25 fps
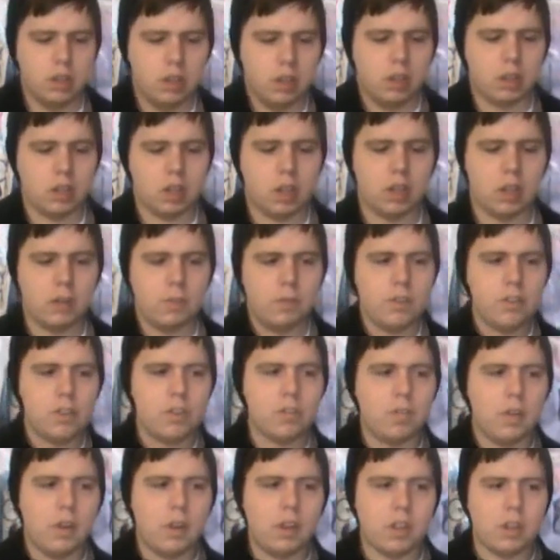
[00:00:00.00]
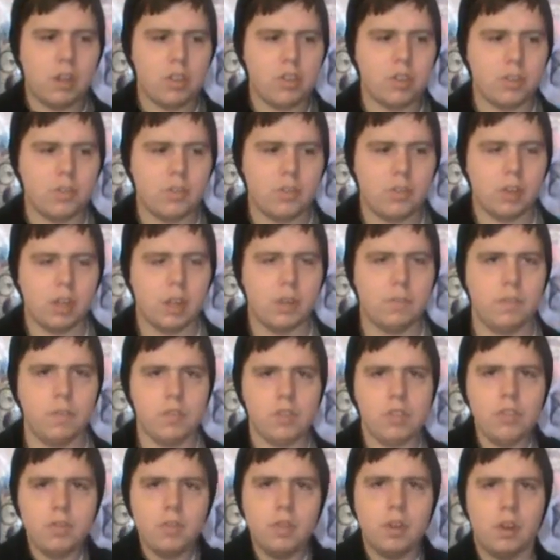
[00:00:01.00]
Okay, first
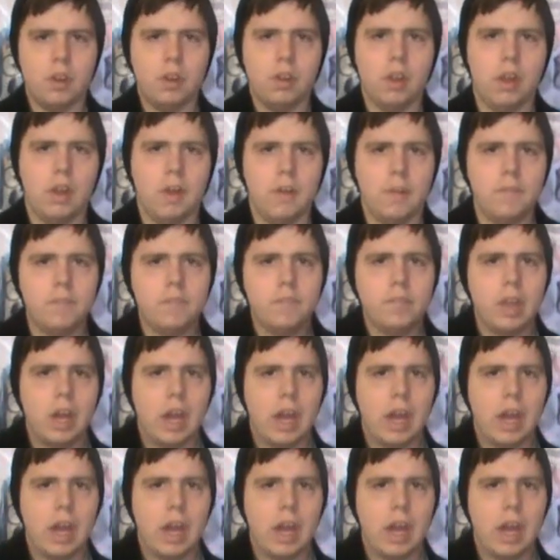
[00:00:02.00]
of all,